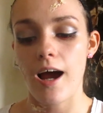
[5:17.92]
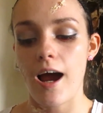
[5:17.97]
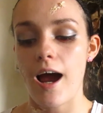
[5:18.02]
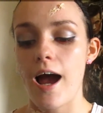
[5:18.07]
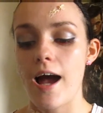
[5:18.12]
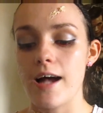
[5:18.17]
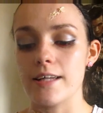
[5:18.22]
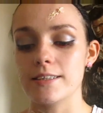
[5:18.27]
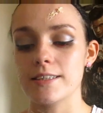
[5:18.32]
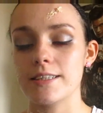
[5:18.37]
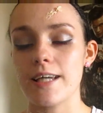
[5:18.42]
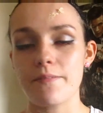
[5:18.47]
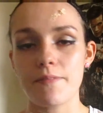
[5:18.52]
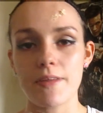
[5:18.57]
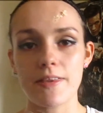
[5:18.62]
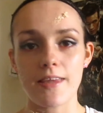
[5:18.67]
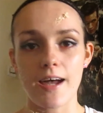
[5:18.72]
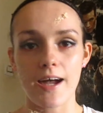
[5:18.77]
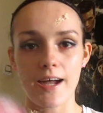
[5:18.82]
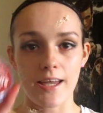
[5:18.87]
and
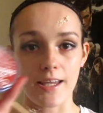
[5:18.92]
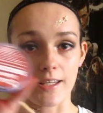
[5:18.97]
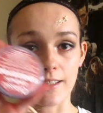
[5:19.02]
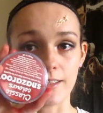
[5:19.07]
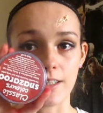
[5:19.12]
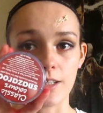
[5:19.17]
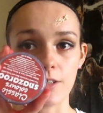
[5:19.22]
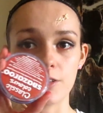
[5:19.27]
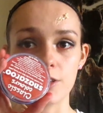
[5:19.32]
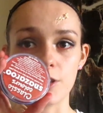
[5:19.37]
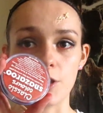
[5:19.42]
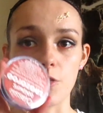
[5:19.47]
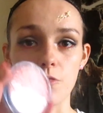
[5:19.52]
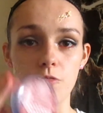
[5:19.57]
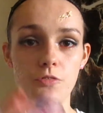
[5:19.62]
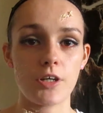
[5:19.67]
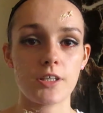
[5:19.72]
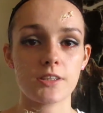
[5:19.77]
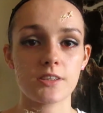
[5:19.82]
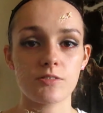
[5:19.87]
dabbing that into,
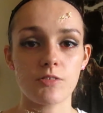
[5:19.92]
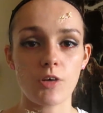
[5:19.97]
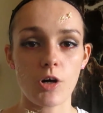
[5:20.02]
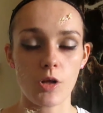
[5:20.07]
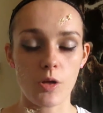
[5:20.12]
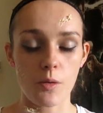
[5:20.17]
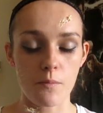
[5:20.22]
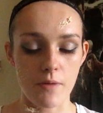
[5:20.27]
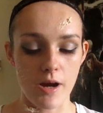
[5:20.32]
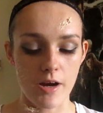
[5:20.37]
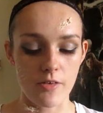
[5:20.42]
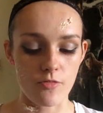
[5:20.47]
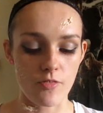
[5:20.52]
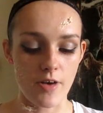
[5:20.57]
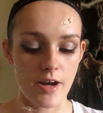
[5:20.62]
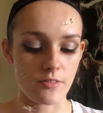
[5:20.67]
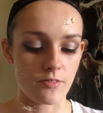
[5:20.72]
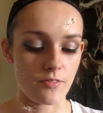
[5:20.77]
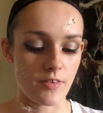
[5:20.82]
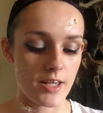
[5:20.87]
first of all, my
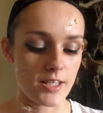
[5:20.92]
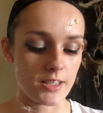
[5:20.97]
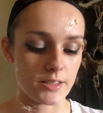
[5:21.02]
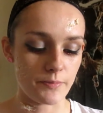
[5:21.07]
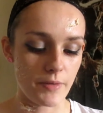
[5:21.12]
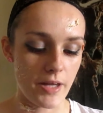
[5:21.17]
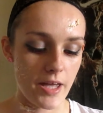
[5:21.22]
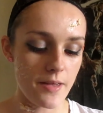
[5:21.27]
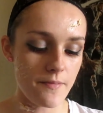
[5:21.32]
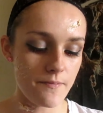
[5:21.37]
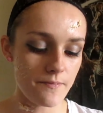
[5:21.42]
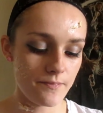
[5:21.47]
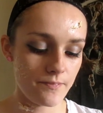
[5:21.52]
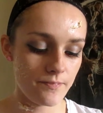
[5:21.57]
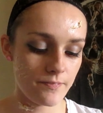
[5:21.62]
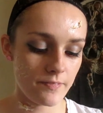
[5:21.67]
red face paint.